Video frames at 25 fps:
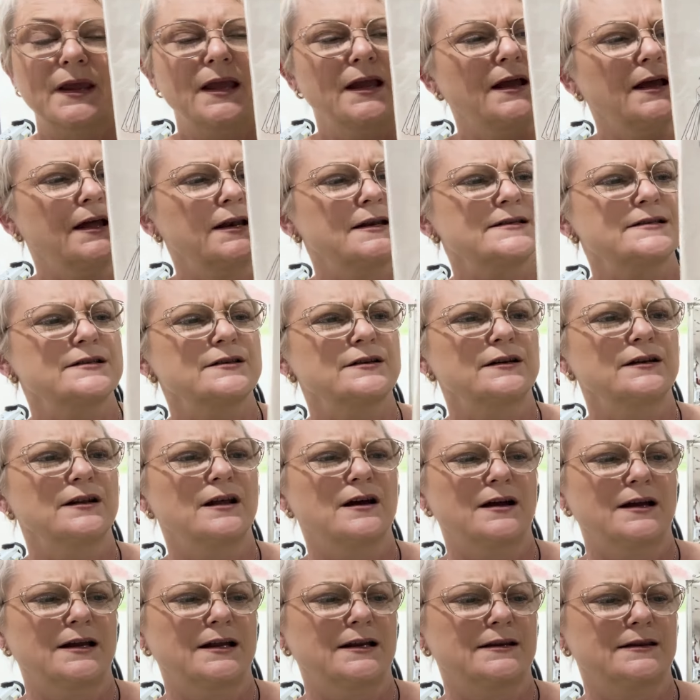and it's not
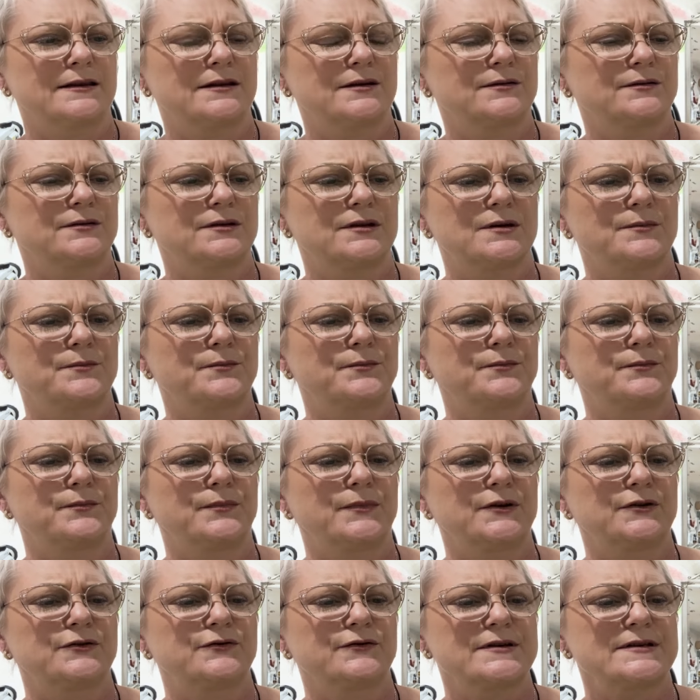lined.
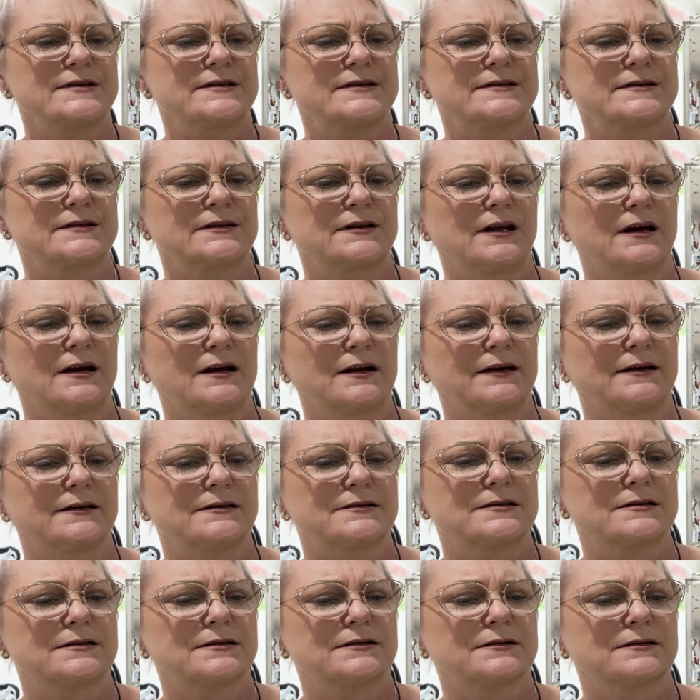The dress isn't
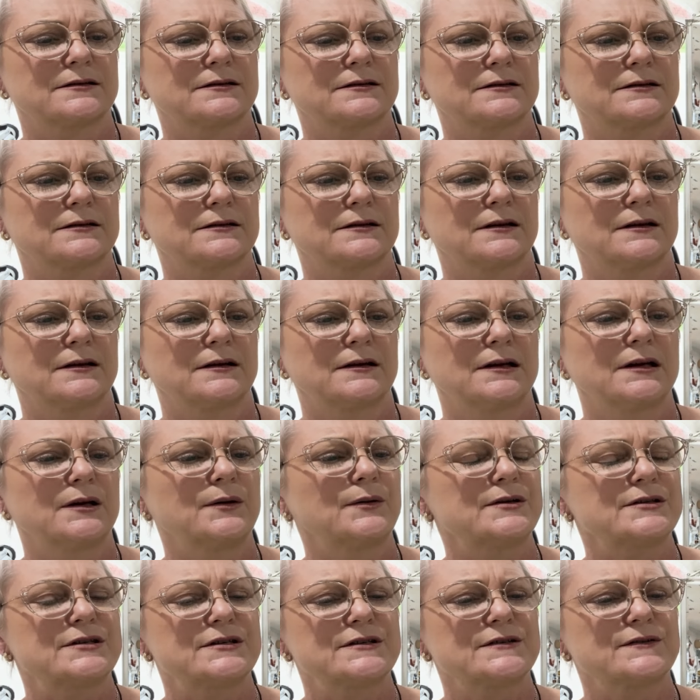lined,
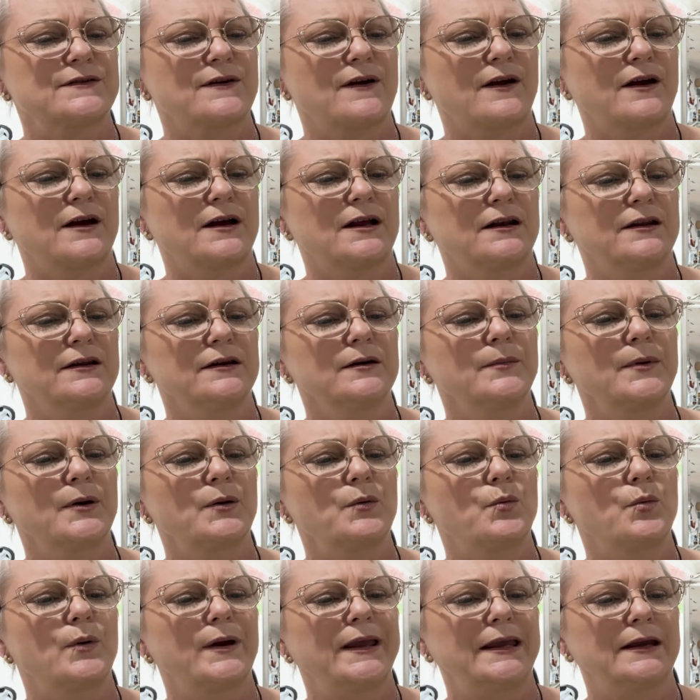which is a little bit
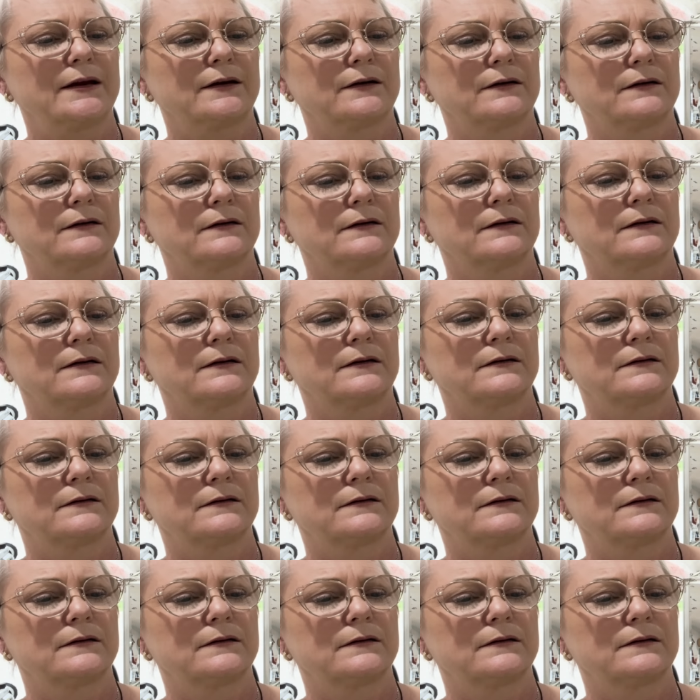weird.